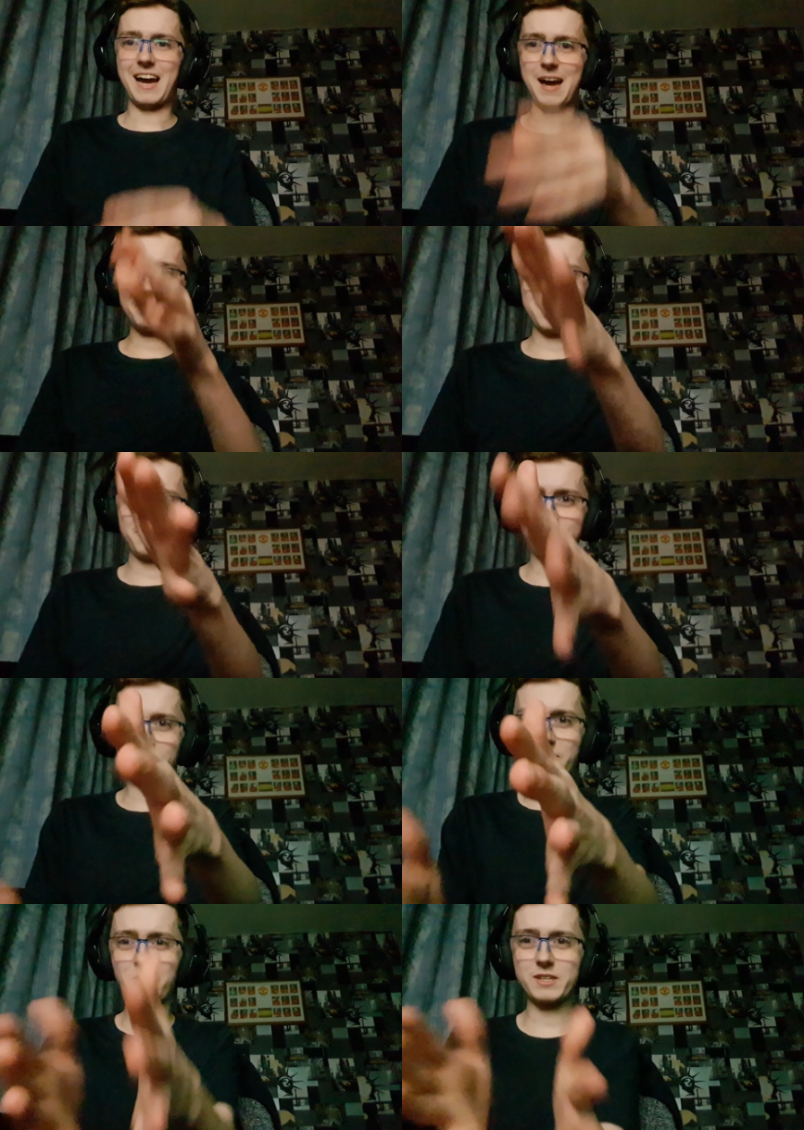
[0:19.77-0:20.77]
Absolutely,
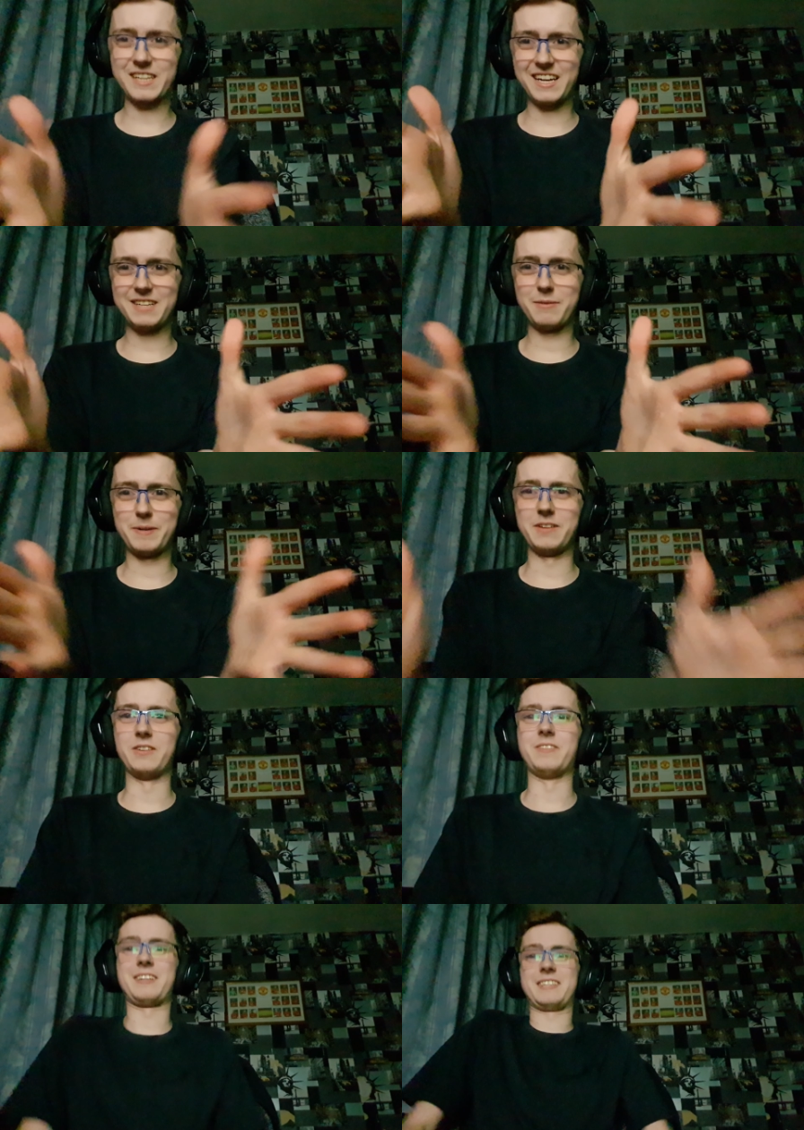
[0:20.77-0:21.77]
oh, it's kind of been
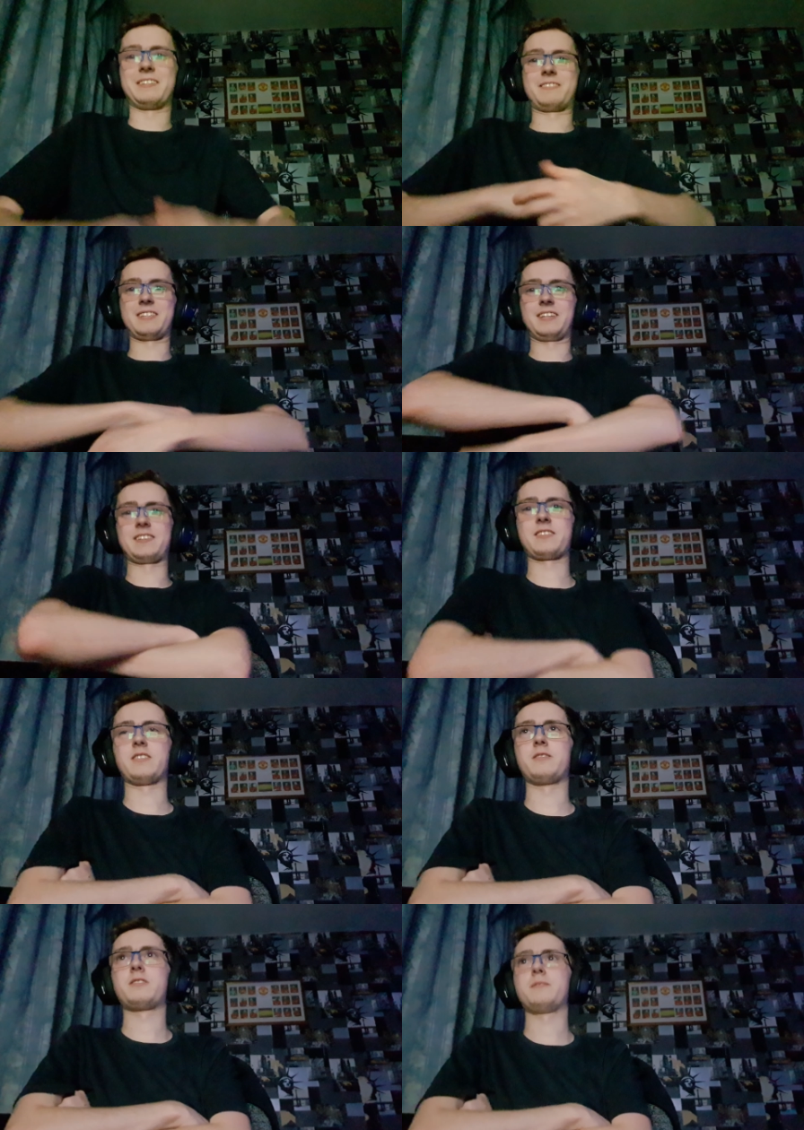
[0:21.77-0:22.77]
all that game today,
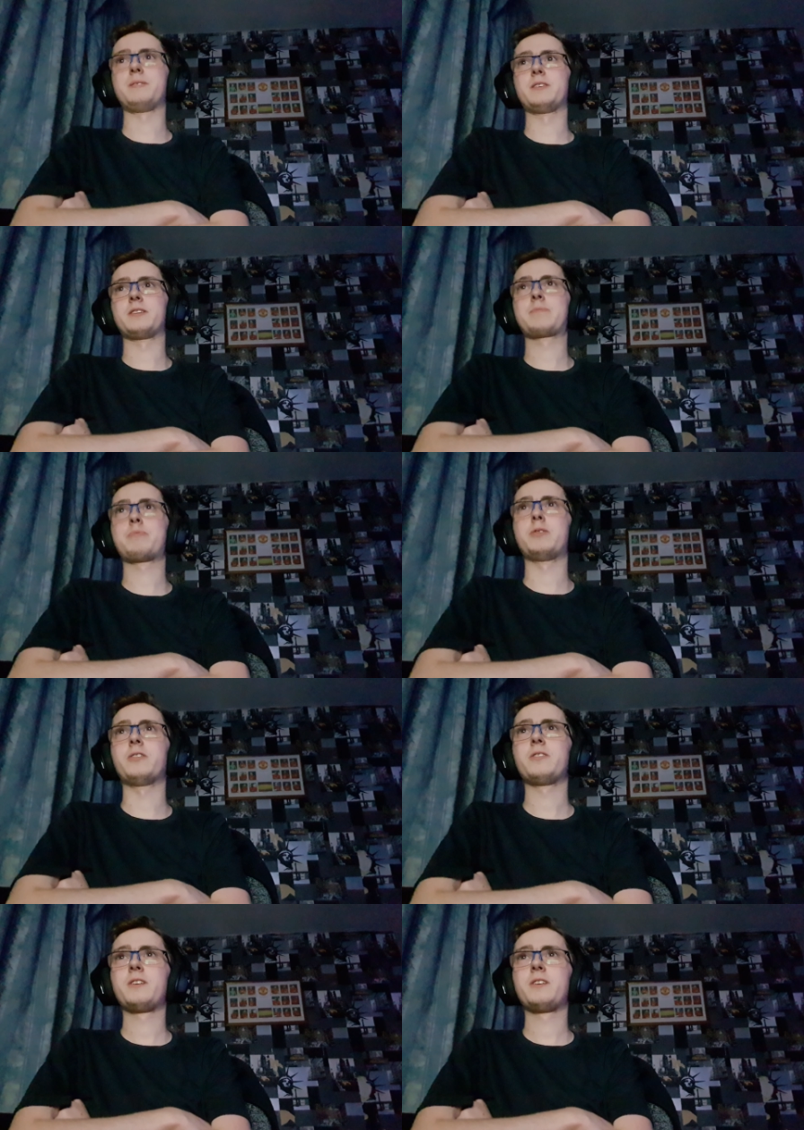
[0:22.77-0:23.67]
so to be honest, but